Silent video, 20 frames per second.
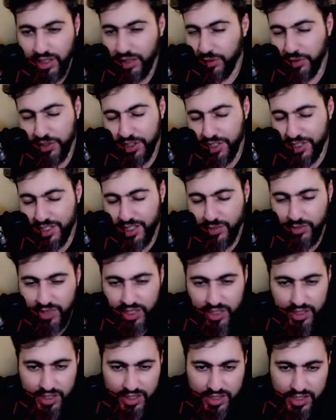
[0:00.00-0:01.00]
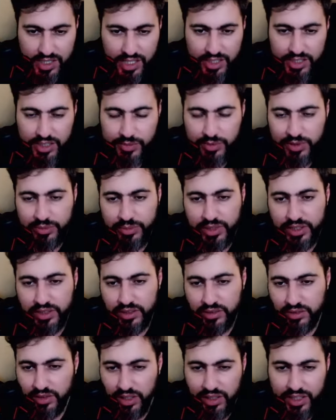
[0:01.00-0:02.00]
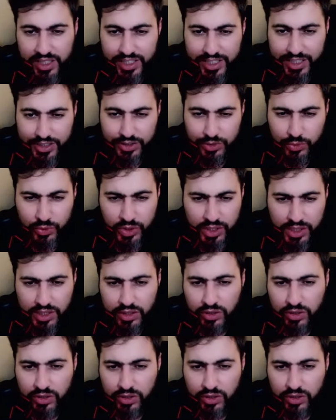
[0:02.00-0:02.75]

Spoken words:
which is something understandable, but not like I do care.